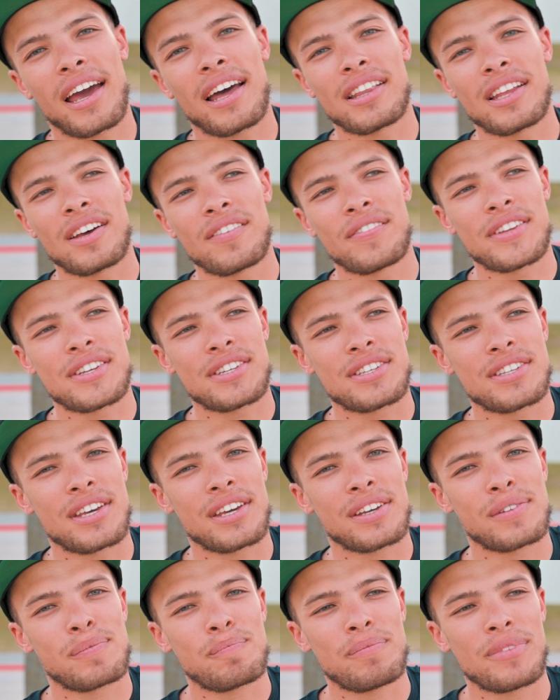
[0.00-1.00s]
I love this
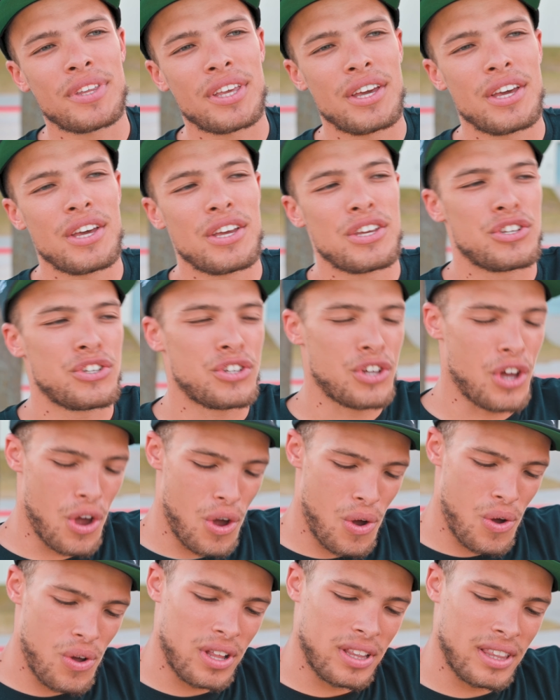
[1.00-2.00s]
thing.
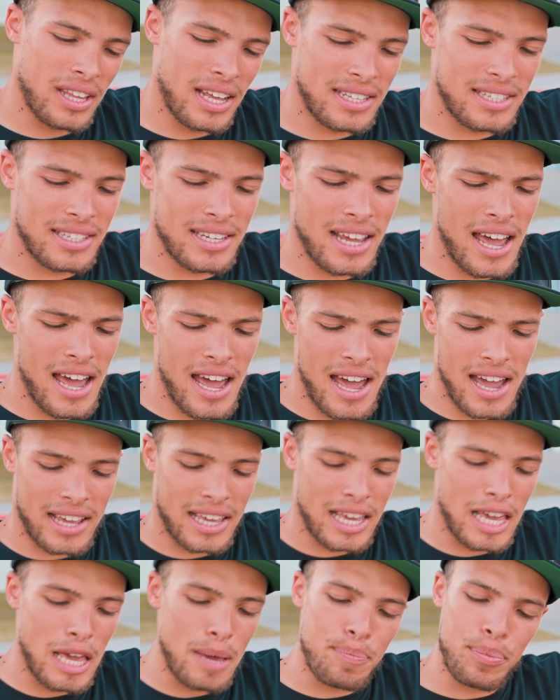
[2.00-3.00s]
So let's
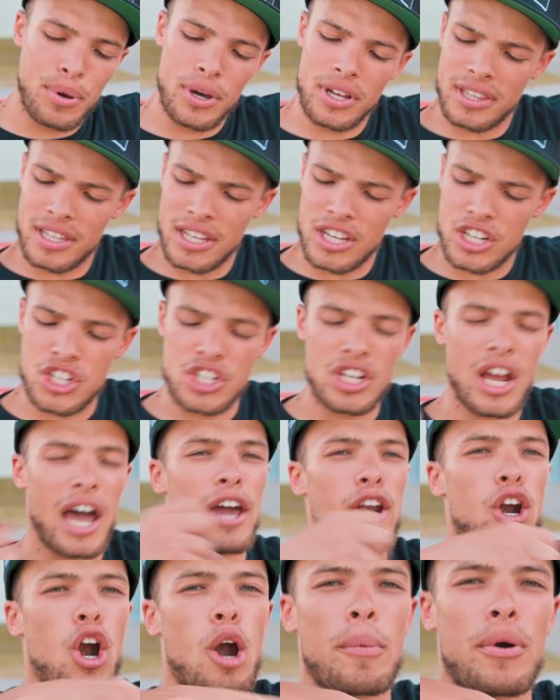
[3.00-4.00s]
keep putting this
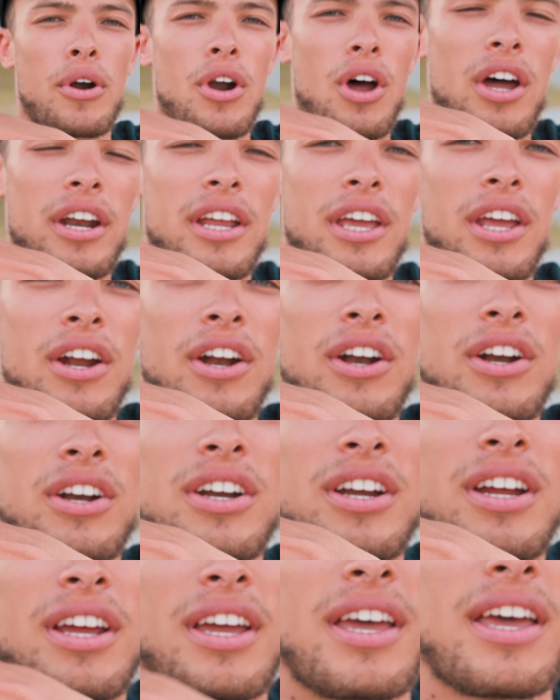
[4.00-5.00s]
shine armor on here,
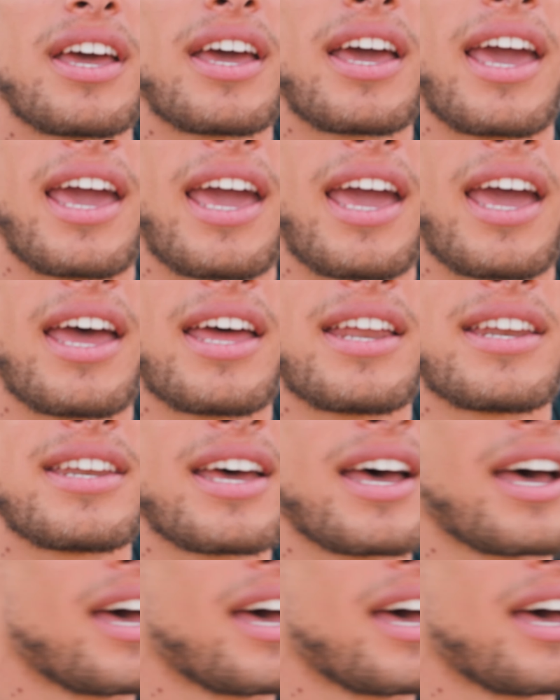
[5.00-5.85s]
and